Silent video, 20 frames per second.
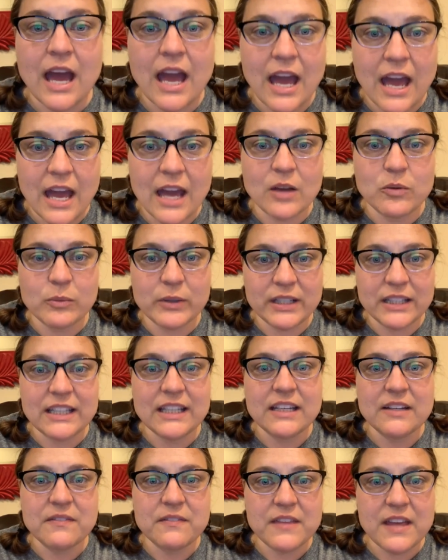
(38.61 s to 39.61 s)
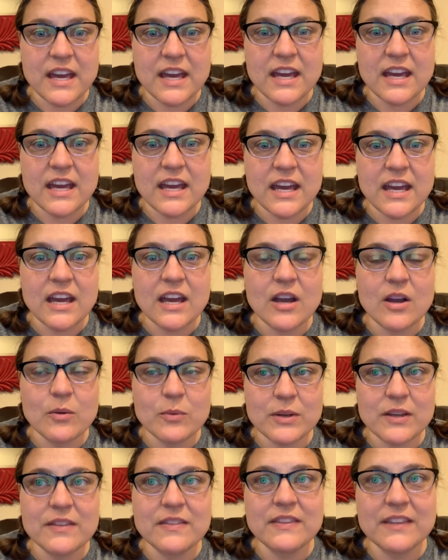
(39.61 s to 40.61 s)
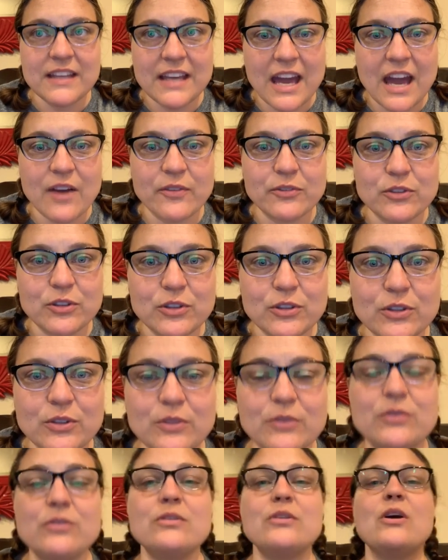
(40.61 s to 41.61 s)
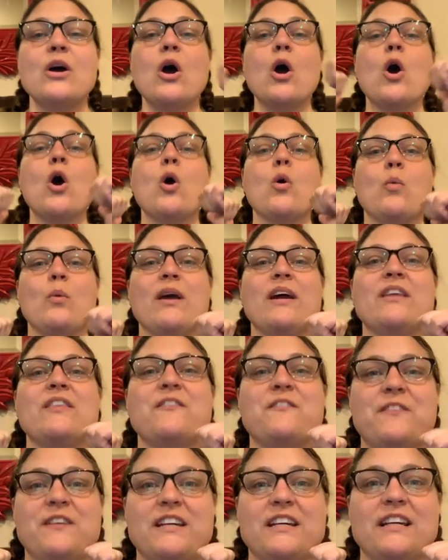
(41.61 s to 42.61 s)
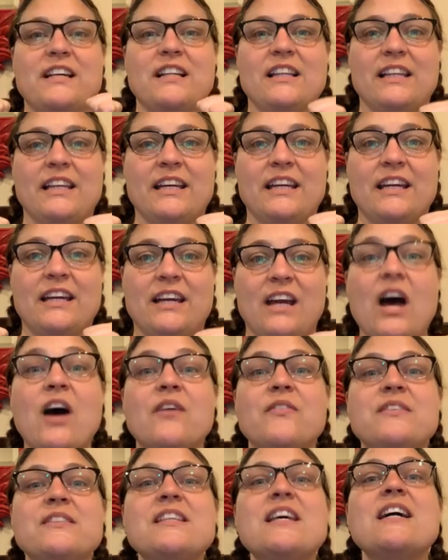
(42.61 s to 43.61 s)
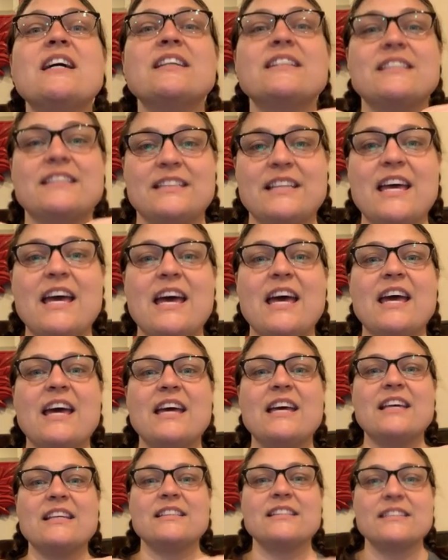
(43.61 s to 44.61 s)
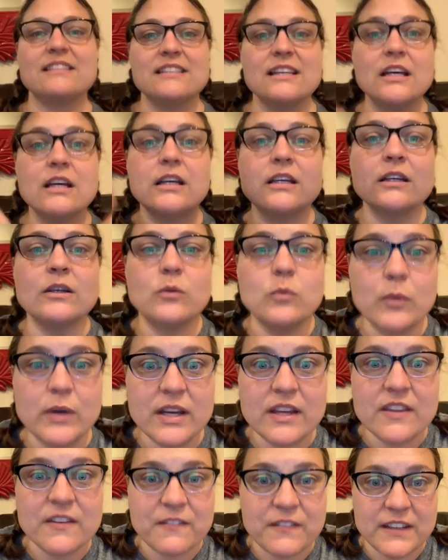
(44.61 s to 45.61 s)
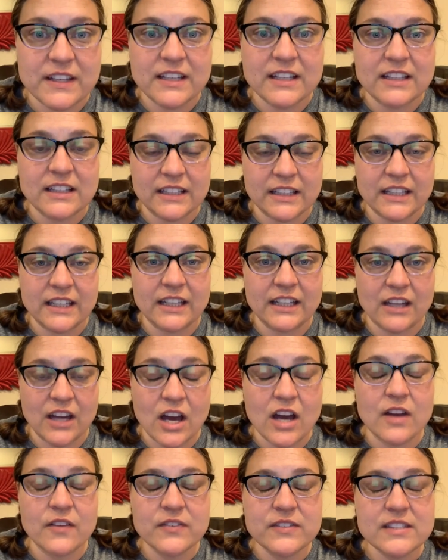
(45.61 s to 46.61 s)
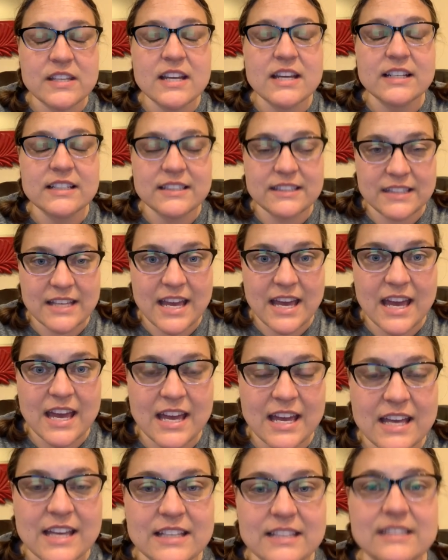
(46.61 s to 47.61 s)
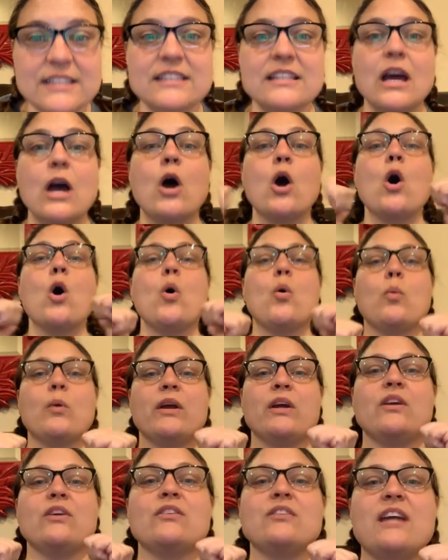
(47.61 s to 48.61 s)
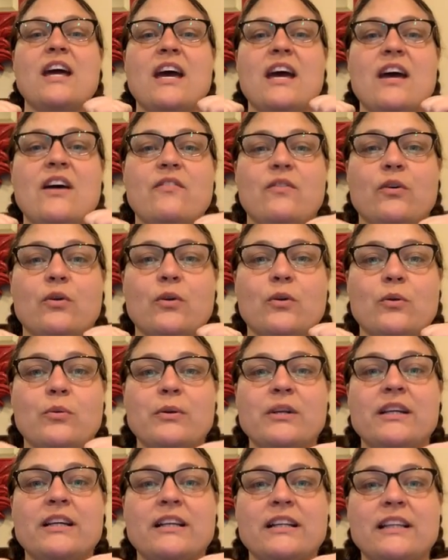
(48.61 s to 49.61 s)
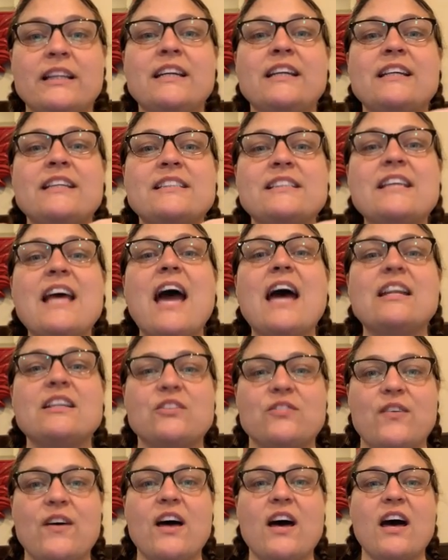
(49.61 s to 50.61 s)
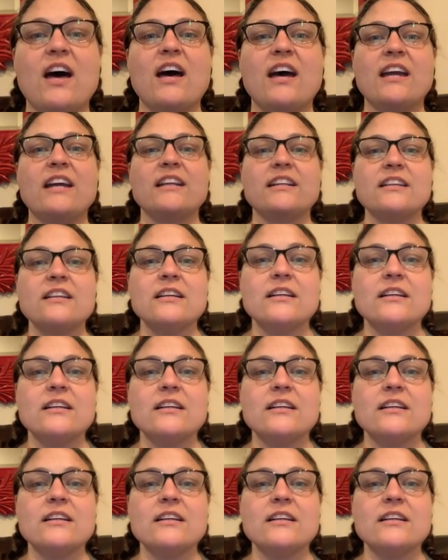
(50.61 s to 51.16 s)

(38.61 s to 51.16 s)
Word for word: and we leave there in the afternoon with a feeling of success, with a feeling of success. We're never really satisfied.